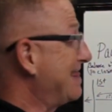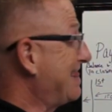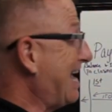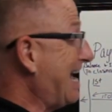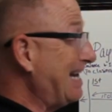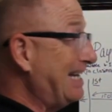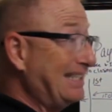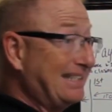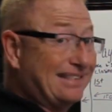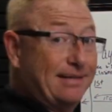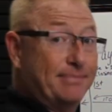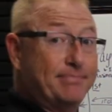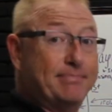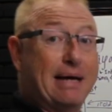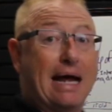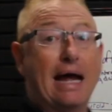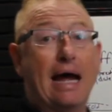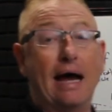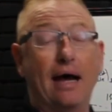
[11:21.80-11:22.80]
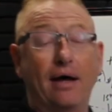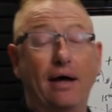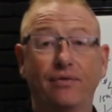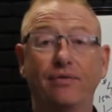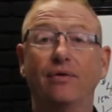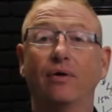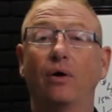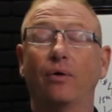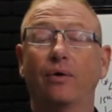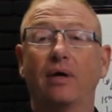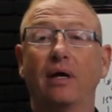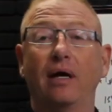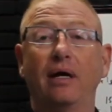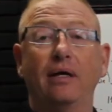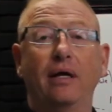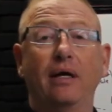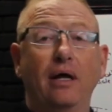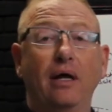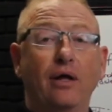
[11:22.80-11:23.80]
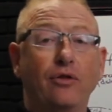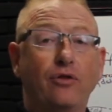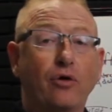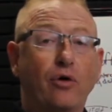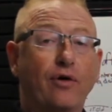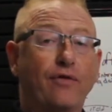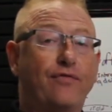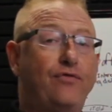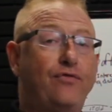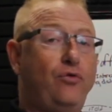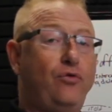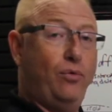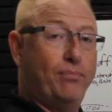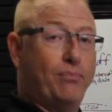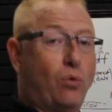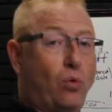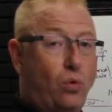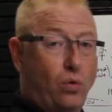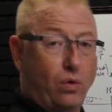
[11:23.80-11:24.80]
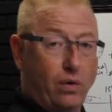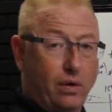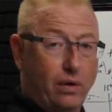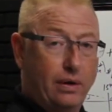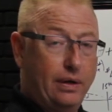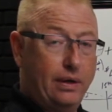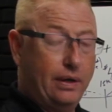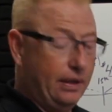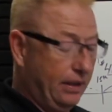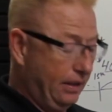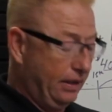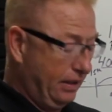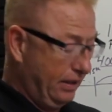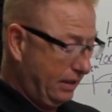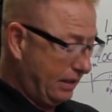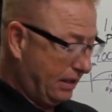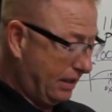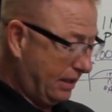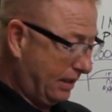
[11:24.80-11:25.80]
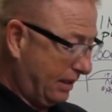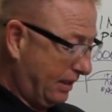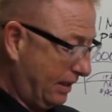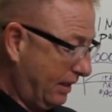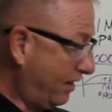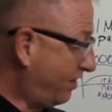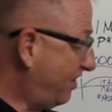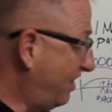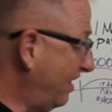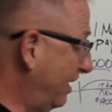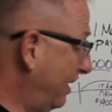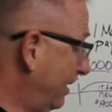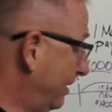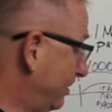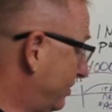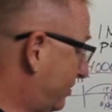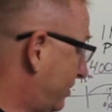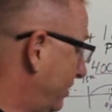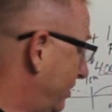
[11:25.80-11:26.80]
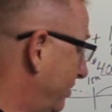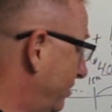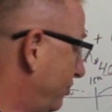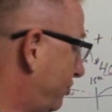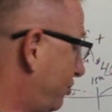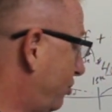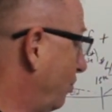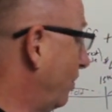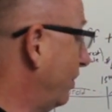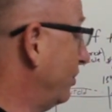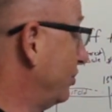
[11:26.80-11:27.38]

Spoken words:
that is the math. Okay, there are a few more things to